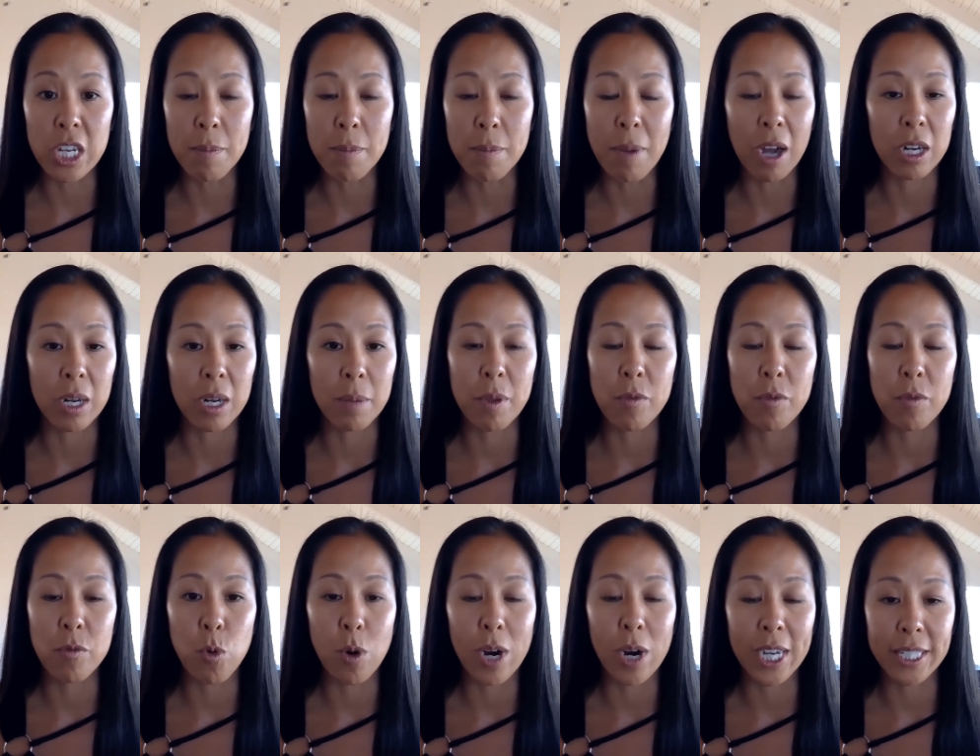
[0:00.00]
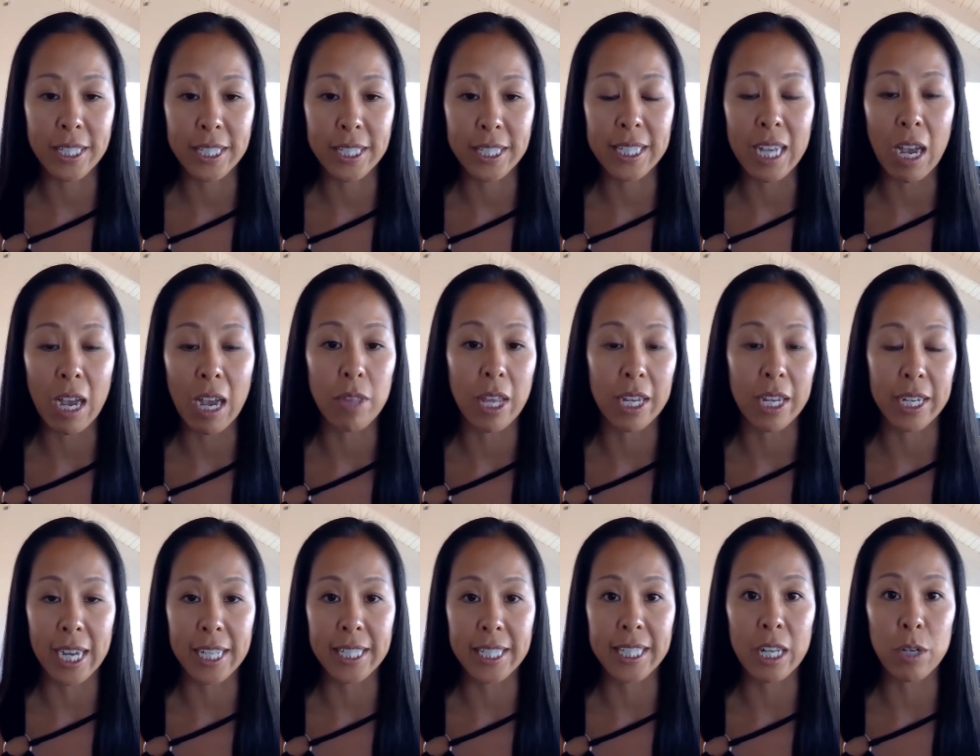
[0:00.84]
about it before I sit down. Like
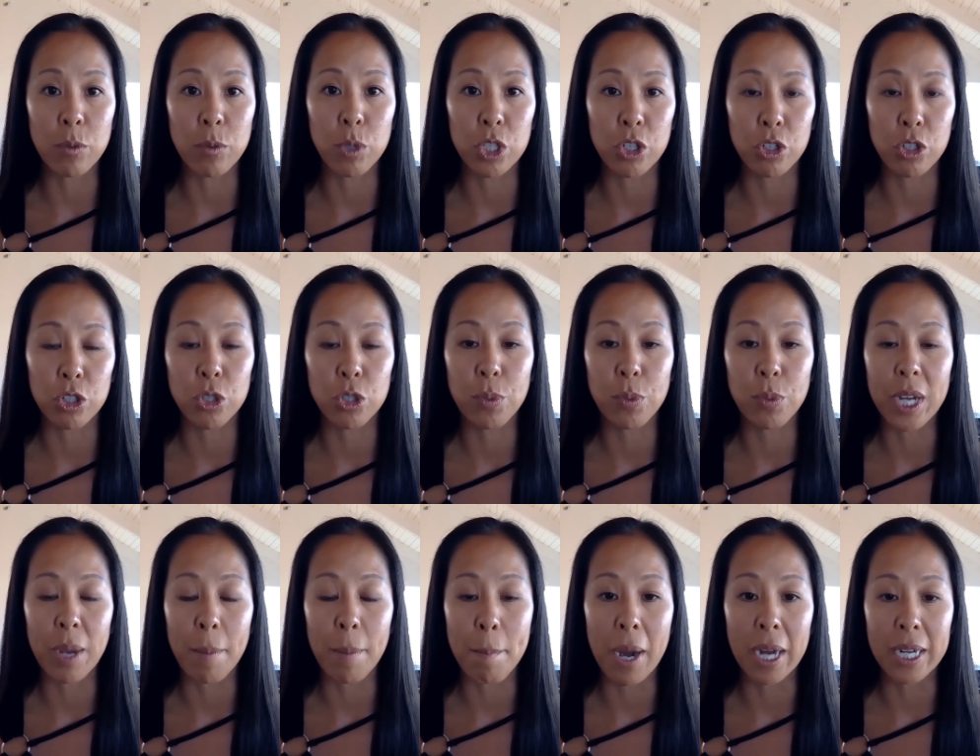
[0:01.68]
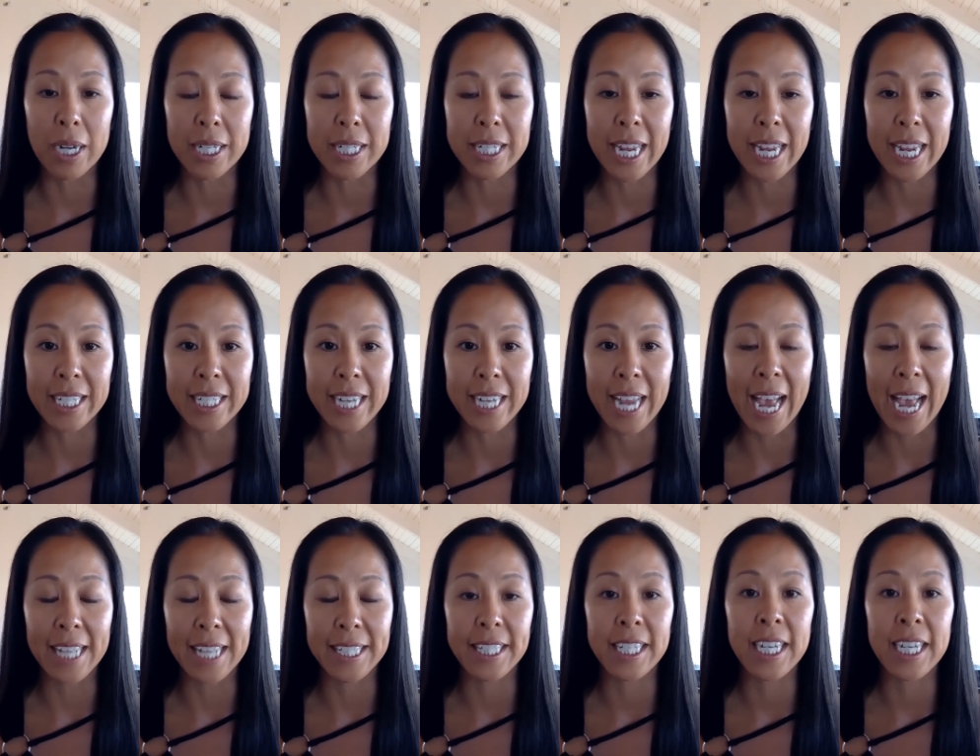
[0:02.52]
I said, when you're doing a mundane
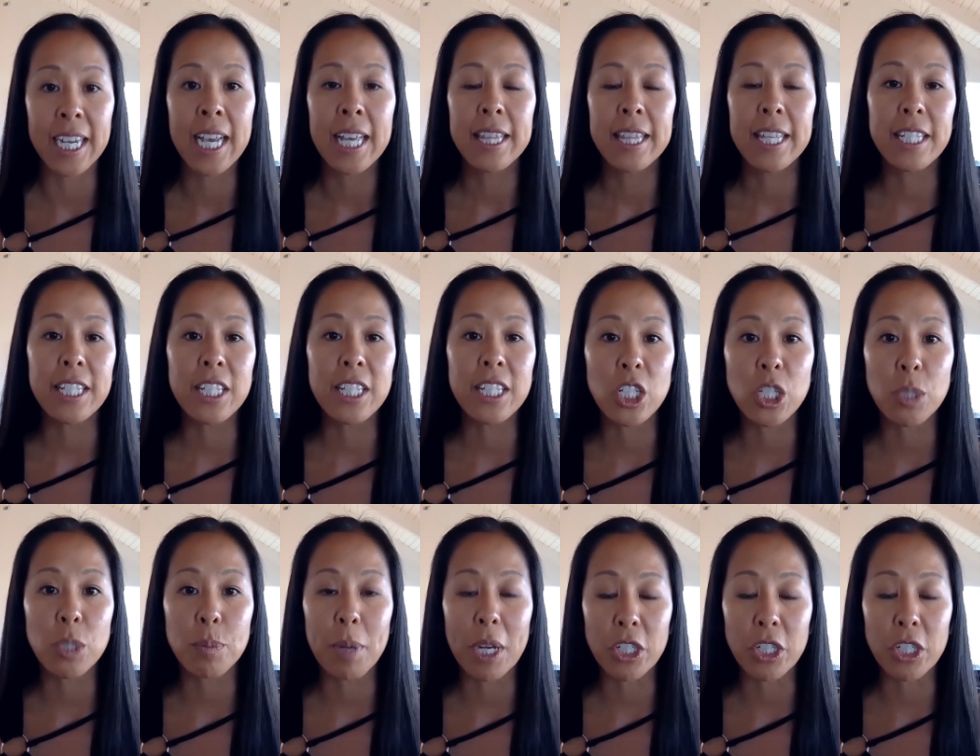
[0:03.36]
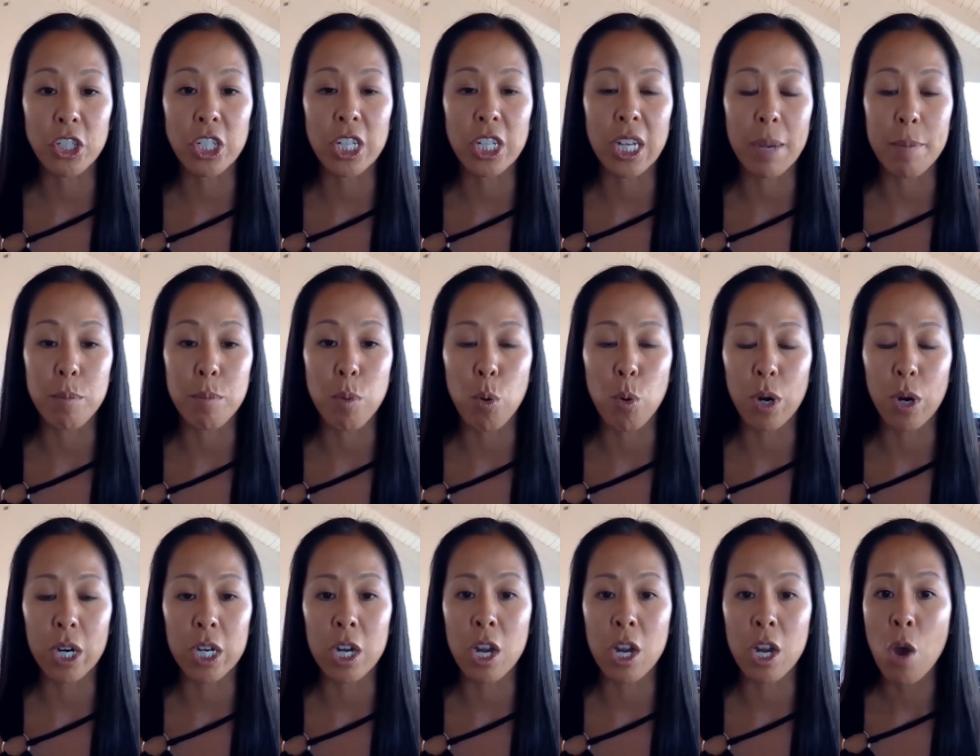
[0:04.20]
task, this is especially
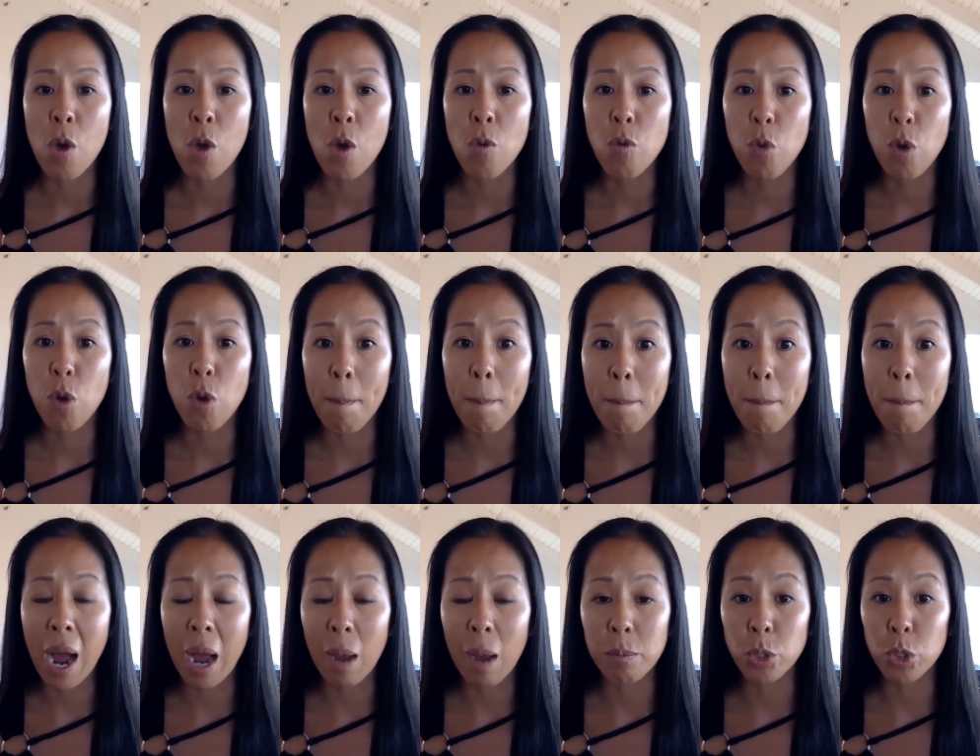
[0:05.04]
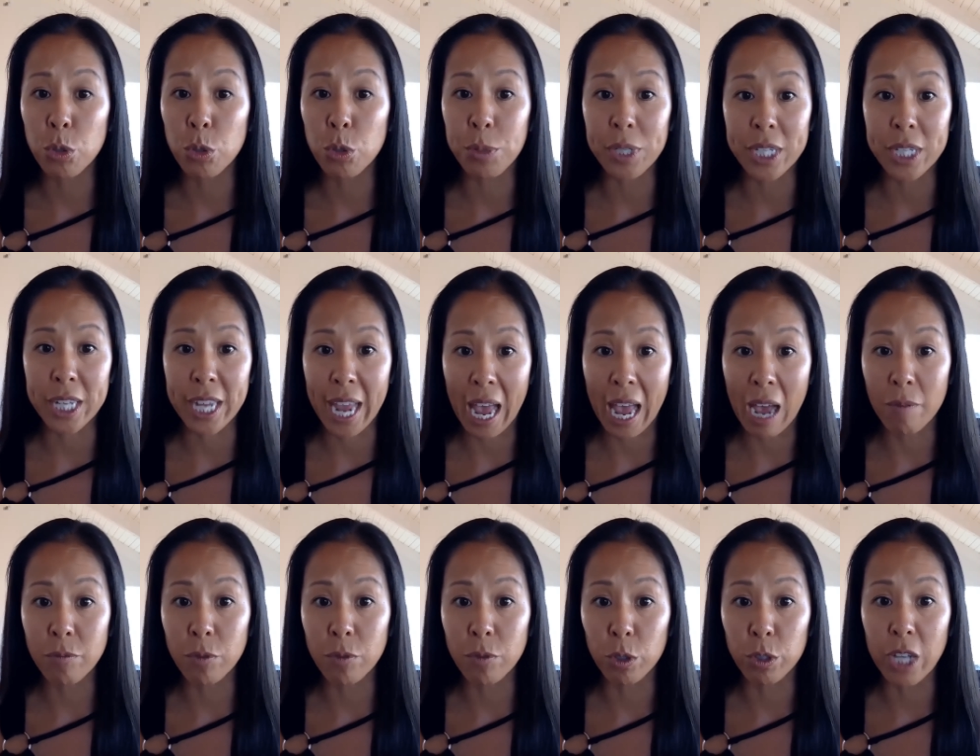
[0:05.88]
important for moms who already have
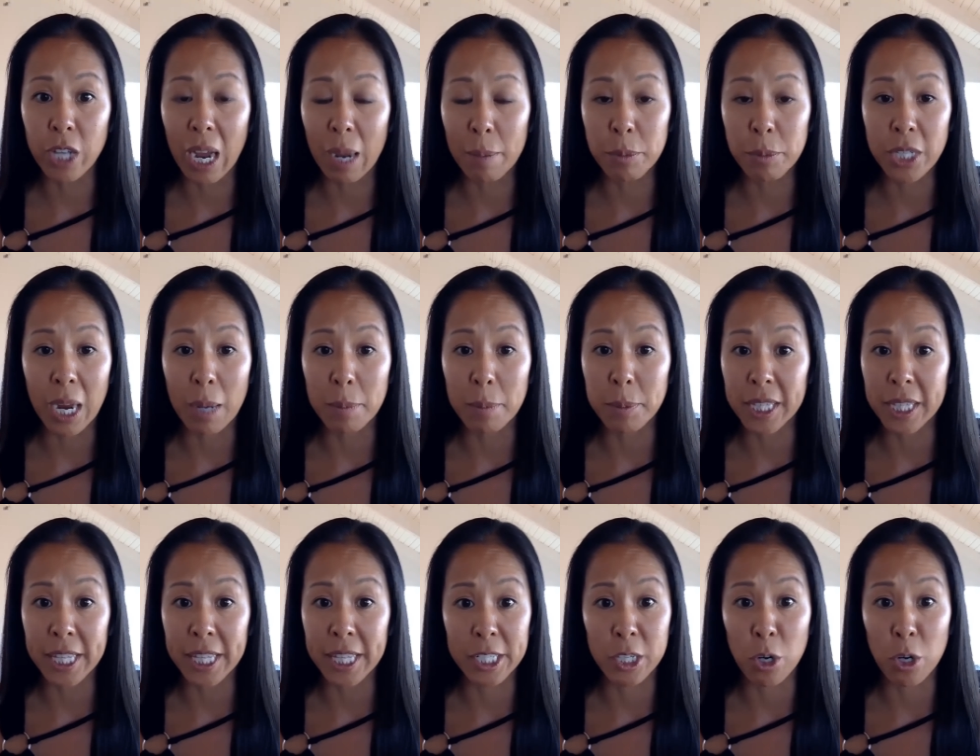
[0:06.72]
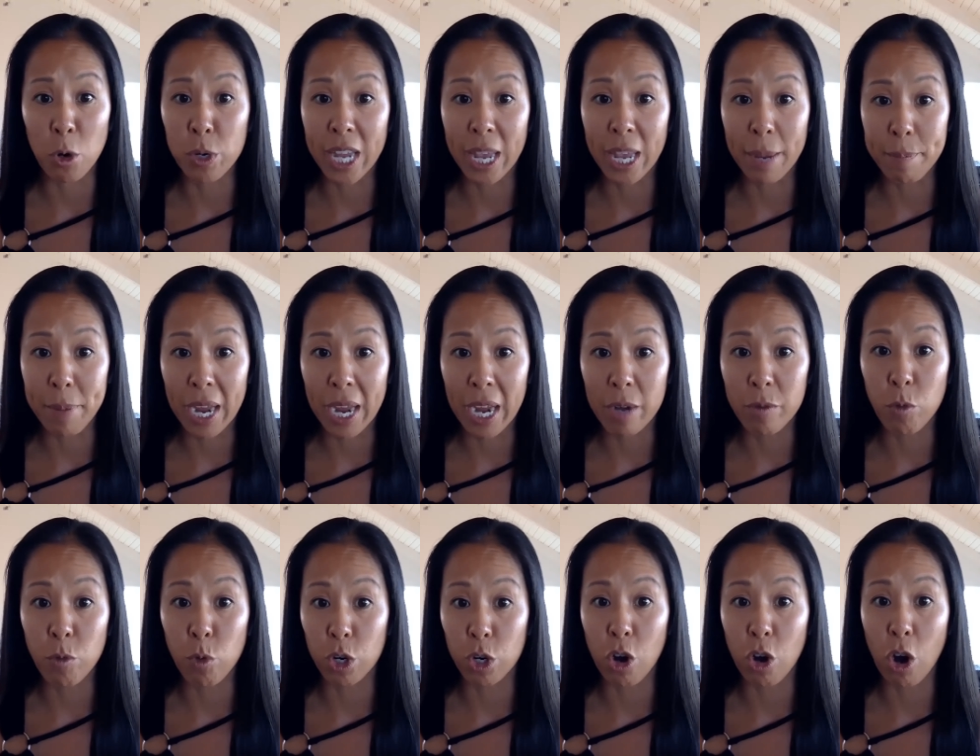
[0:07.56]
full-time jobs that they don't get paid
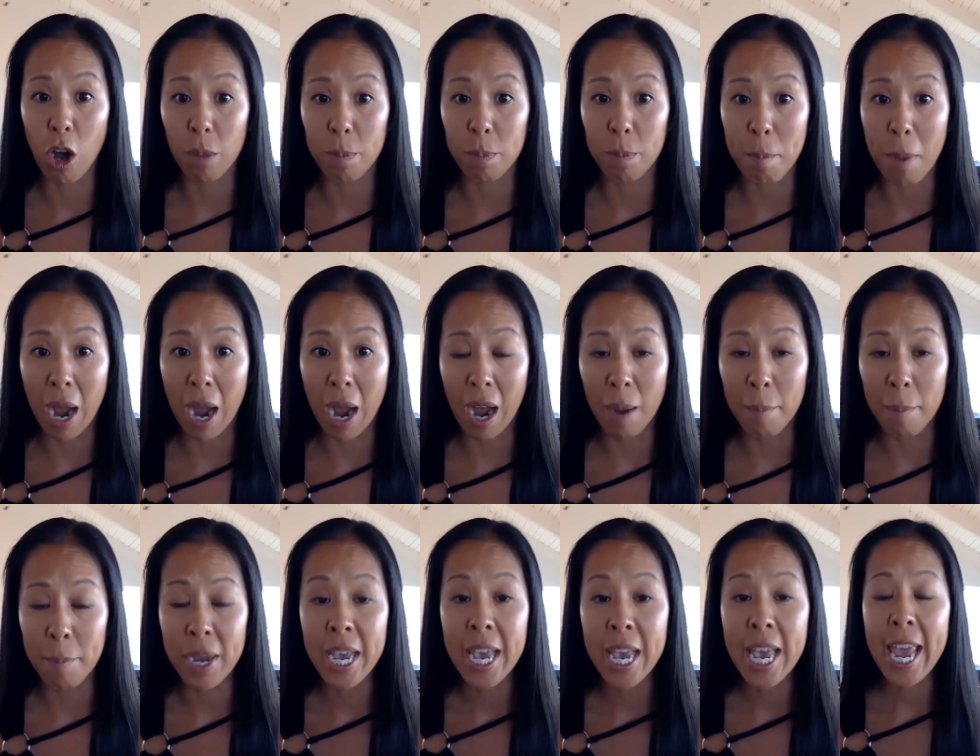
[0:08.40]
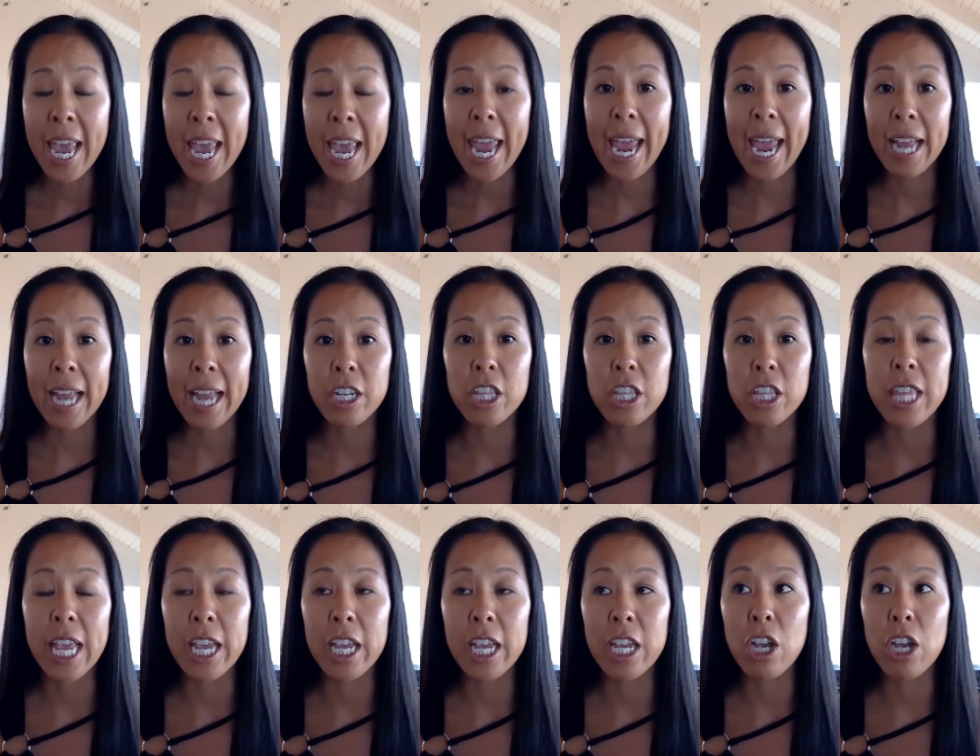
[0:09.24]
for, called mom. And
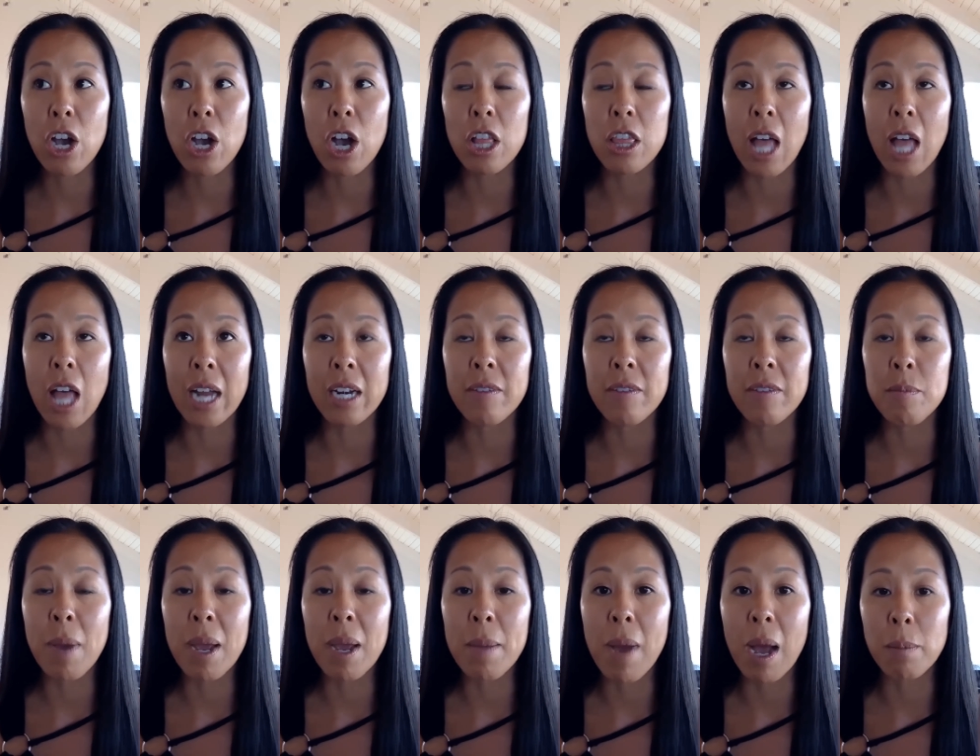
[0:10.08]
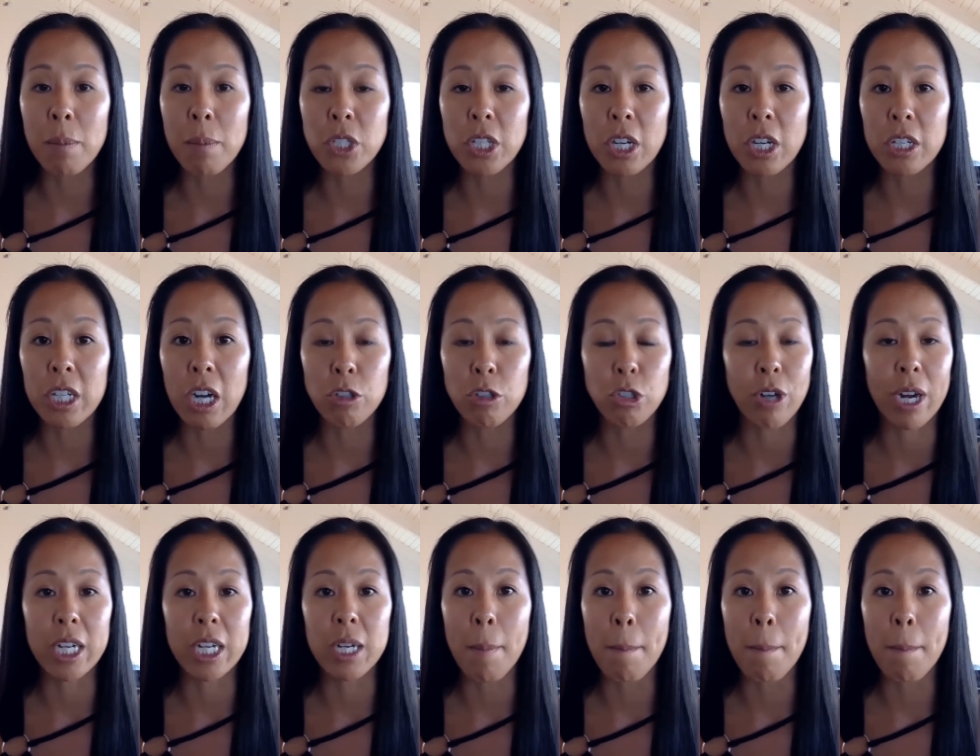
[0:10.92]
a lot of my moms start out trying to